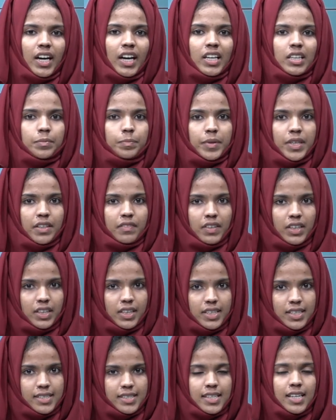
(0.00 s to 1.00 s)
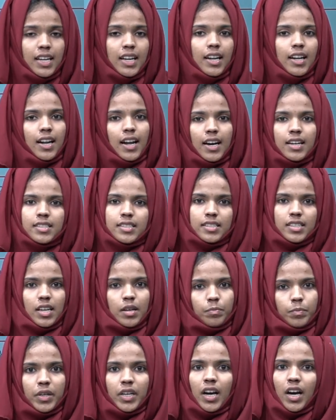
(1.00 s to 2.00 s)
and B1 is the large
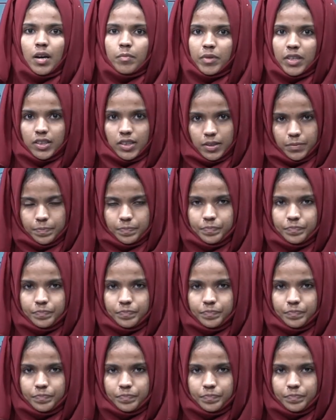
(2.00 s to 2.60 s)
number among them.